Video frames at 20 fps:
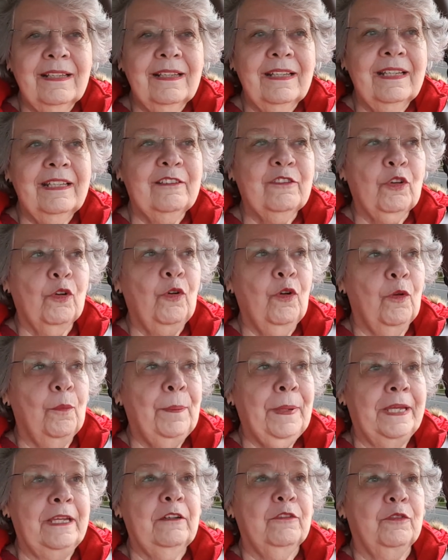it's all
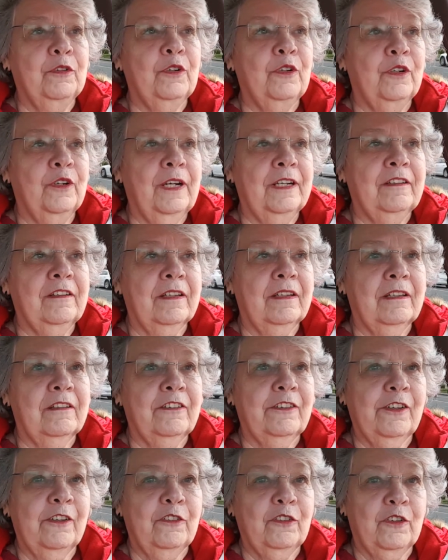paid for under the
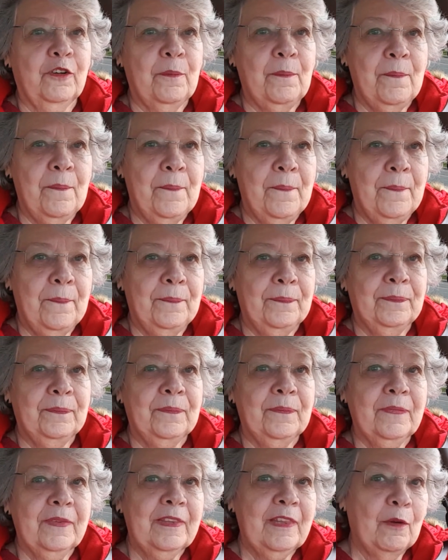system
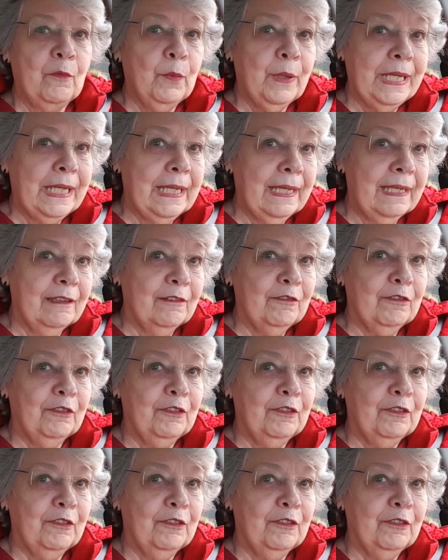that we have.